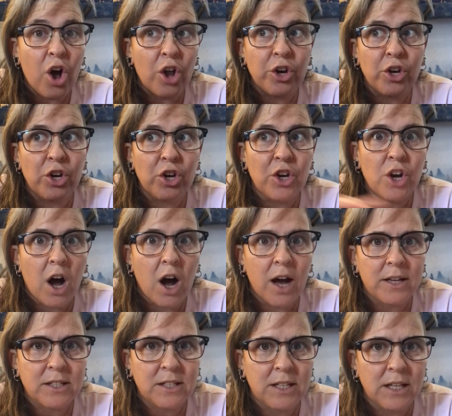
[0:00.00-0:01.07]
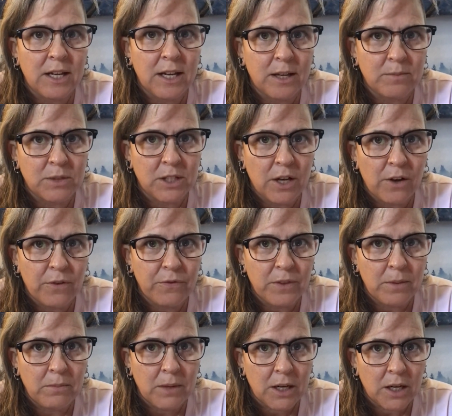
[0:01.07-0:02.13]
not seeing himself in
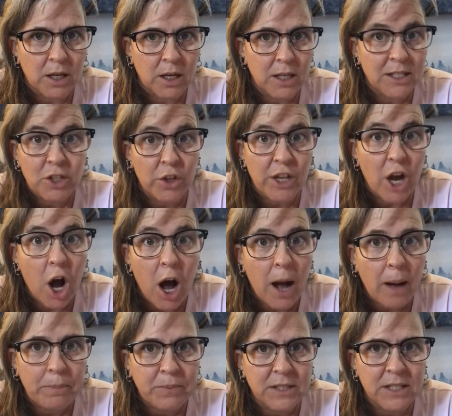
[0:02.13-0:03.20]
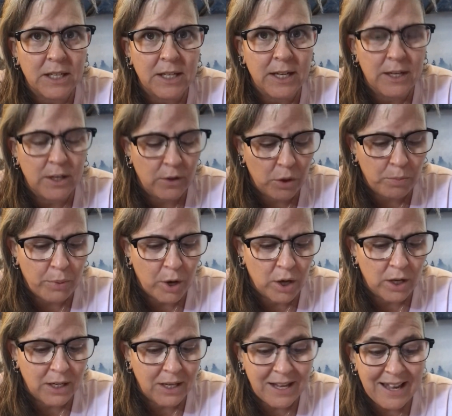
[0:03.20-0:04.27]
the mirror. He's on the opposite end of the
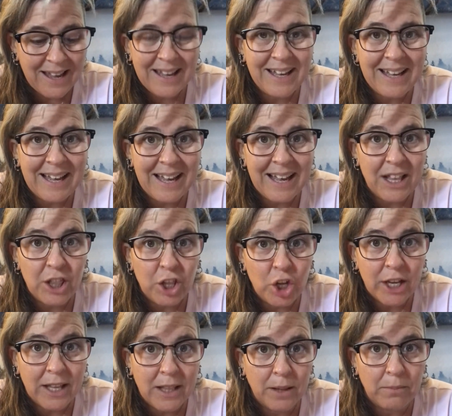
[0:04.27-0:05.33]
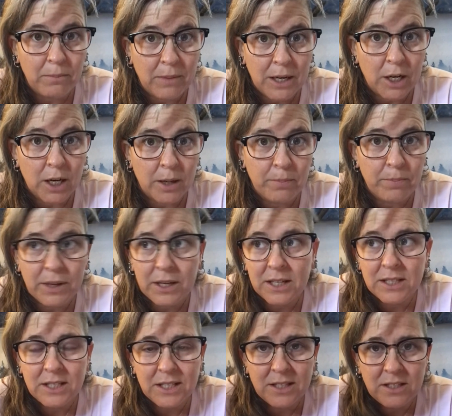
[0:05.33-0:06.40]
party. He can't look in the mirror
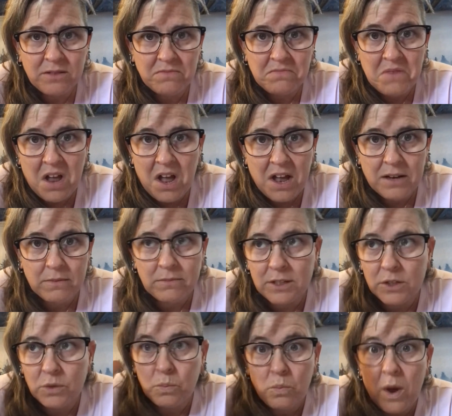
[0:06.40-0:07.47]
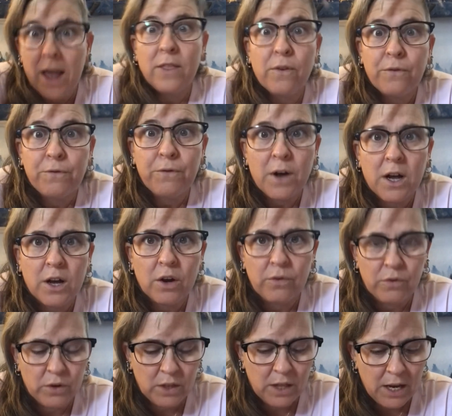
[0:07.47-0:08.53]
because it's way the fuck
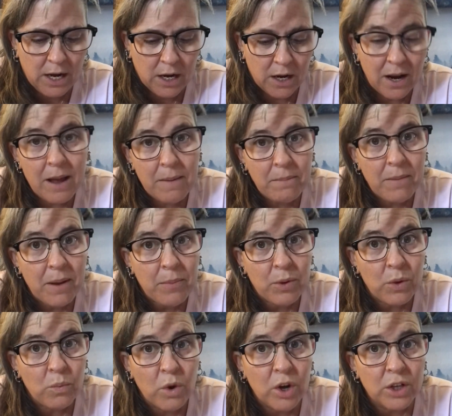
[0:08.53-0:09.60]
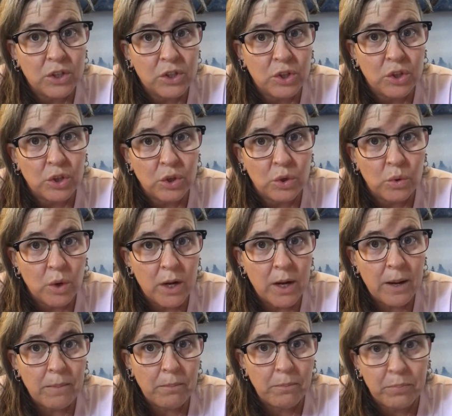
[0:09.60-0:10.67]
over there. Maybe he wants to,
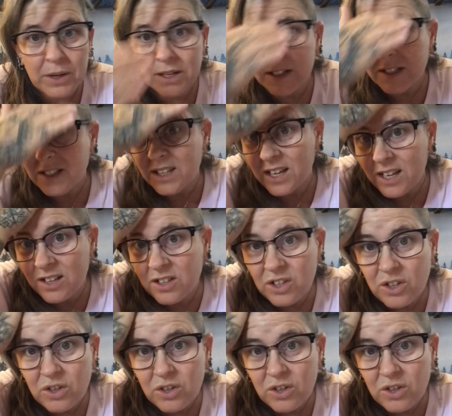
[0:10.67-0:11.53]
but it's like,